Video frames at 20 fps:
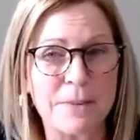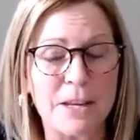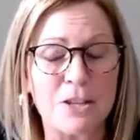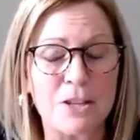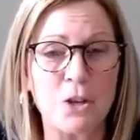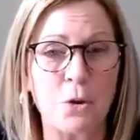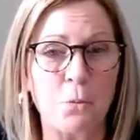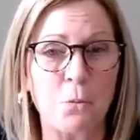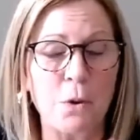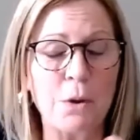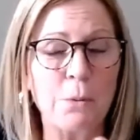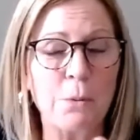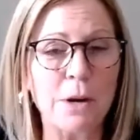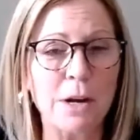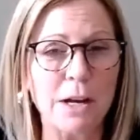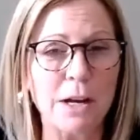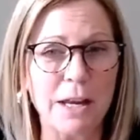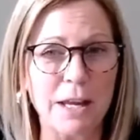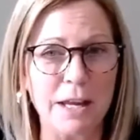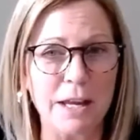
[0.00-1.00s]
So we were
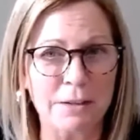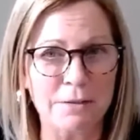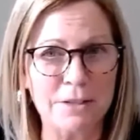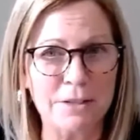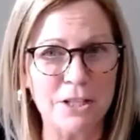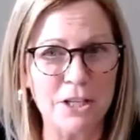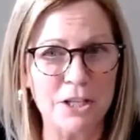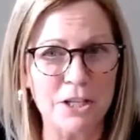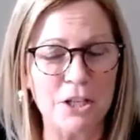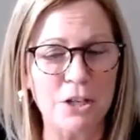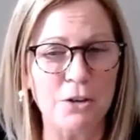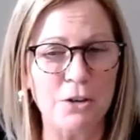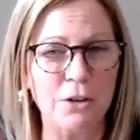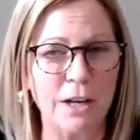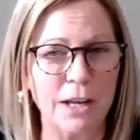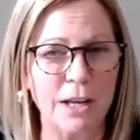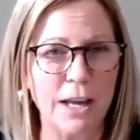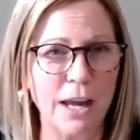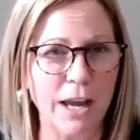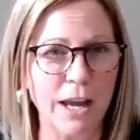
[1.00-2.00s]
going to institute
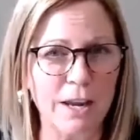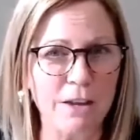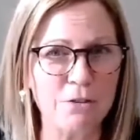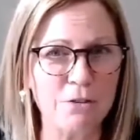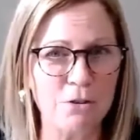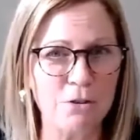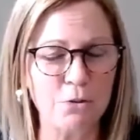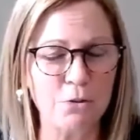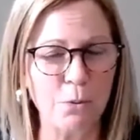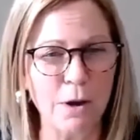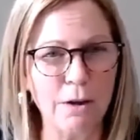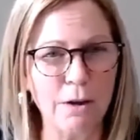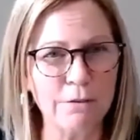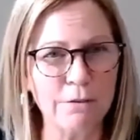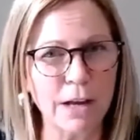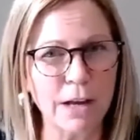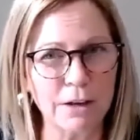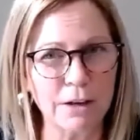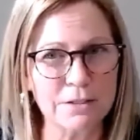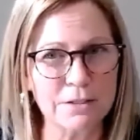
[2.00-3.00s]
a K through 12
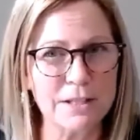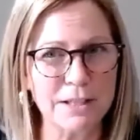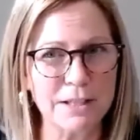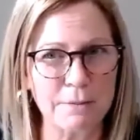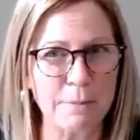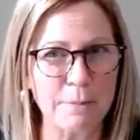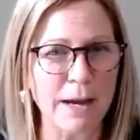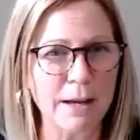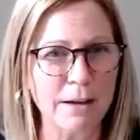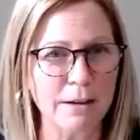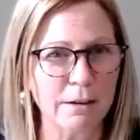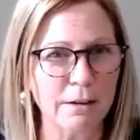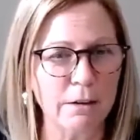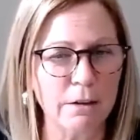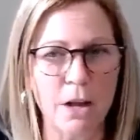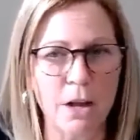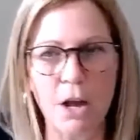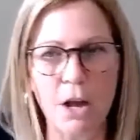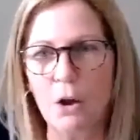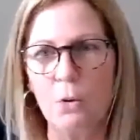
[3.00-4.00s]
counseling
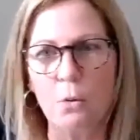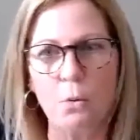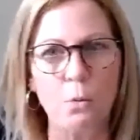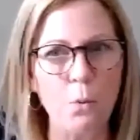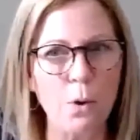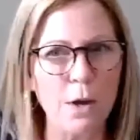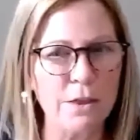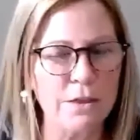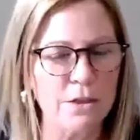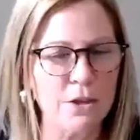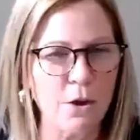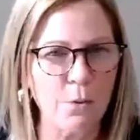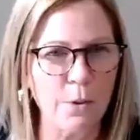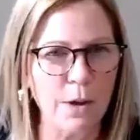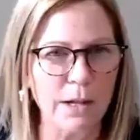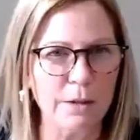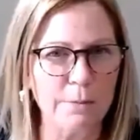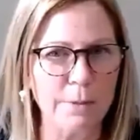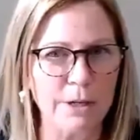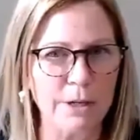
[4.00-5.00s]
model with no
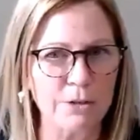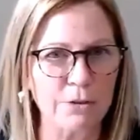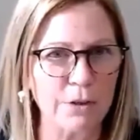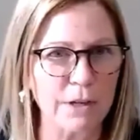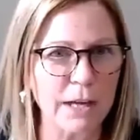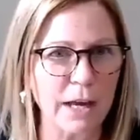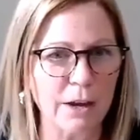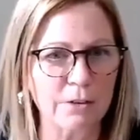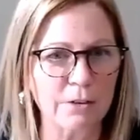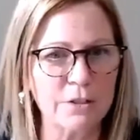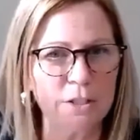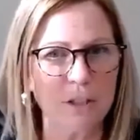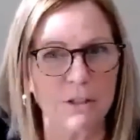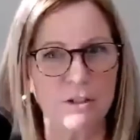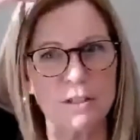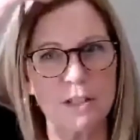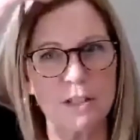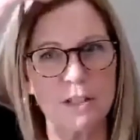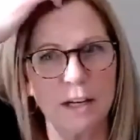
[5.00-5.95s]
elementary counselors.